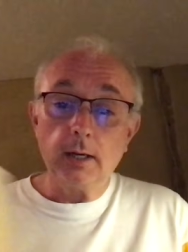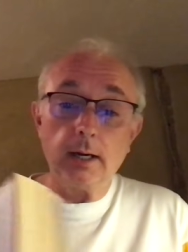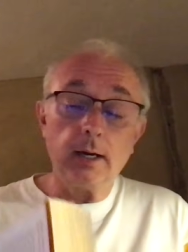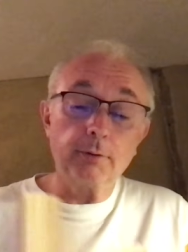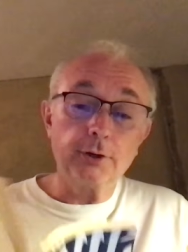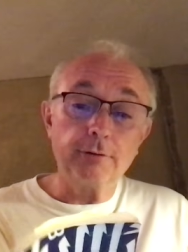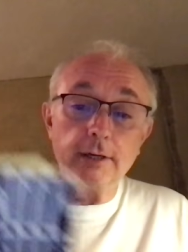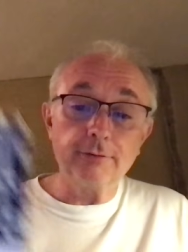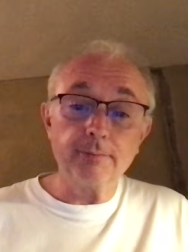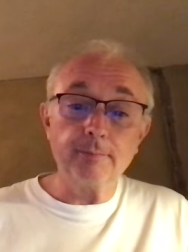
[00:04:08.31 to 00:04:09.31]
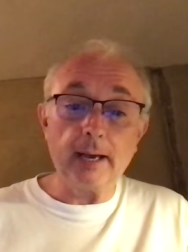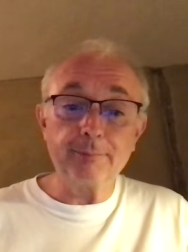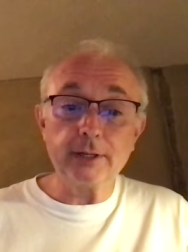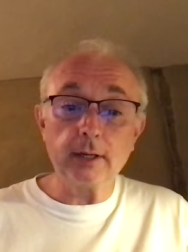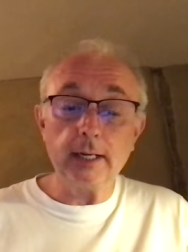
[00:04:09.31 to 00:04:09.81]
Uh, I'm going to read from
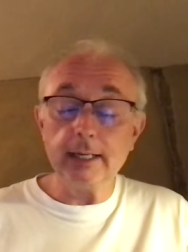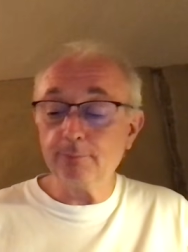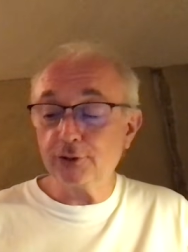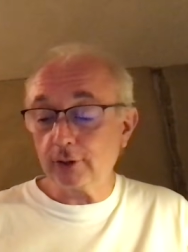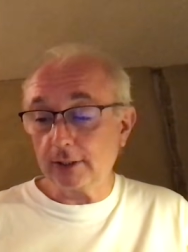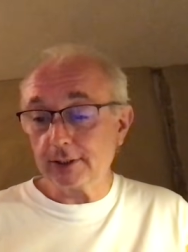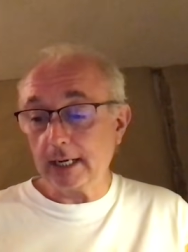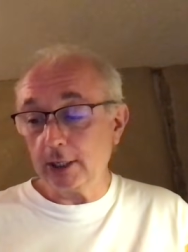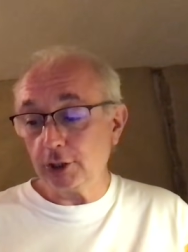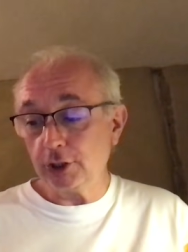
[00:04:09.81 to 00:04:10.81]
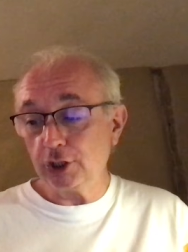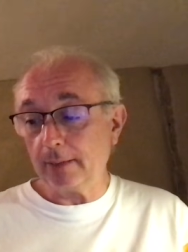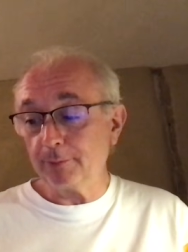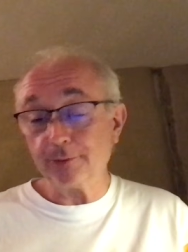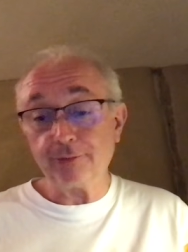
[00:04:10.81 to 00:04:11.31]
Abdel Haleem's translation,
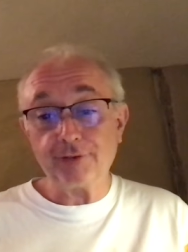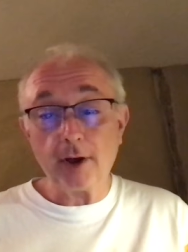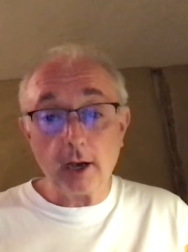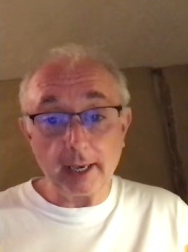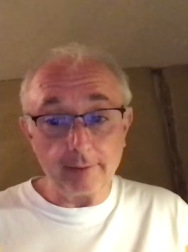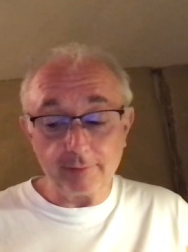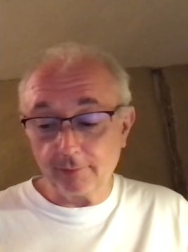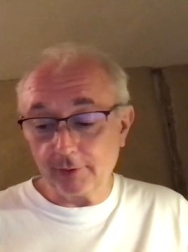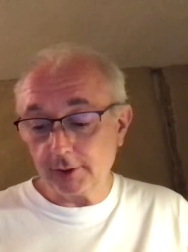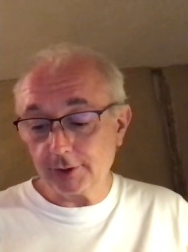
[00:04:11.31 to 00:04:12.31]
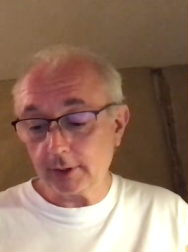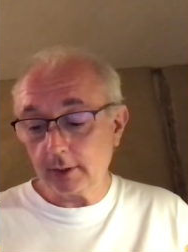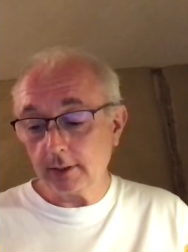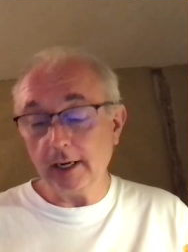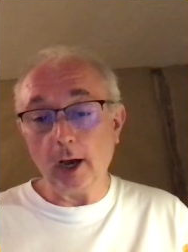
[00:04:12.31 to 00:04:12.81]
chapter 5, verse
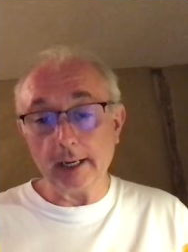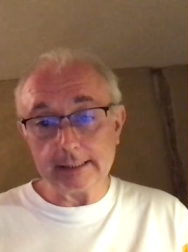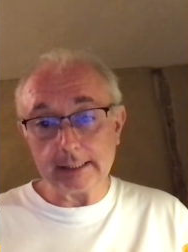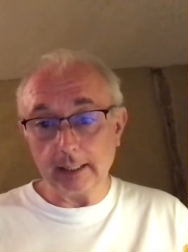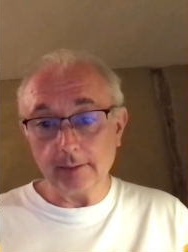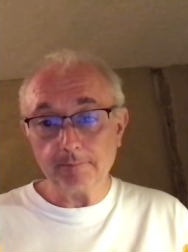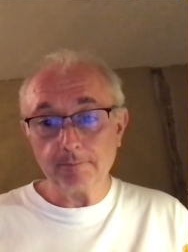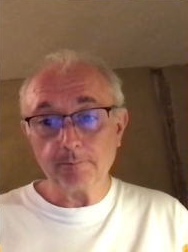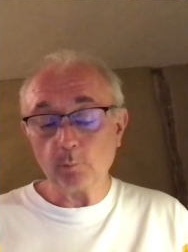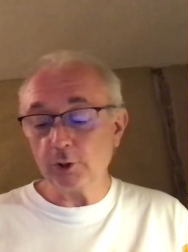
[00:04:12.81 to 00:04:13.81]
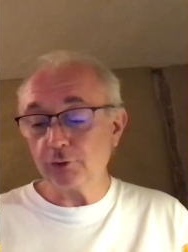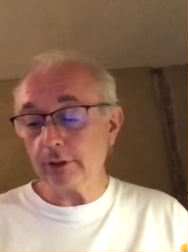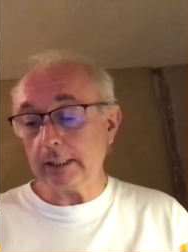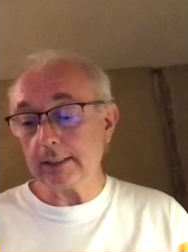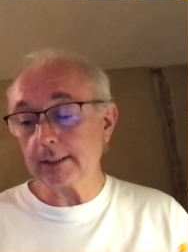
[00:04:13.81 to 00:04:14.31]
90, which
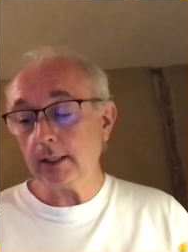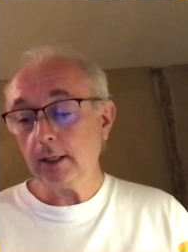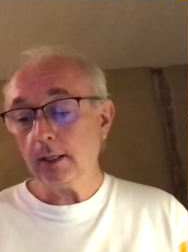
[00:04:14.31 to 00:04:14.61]
reads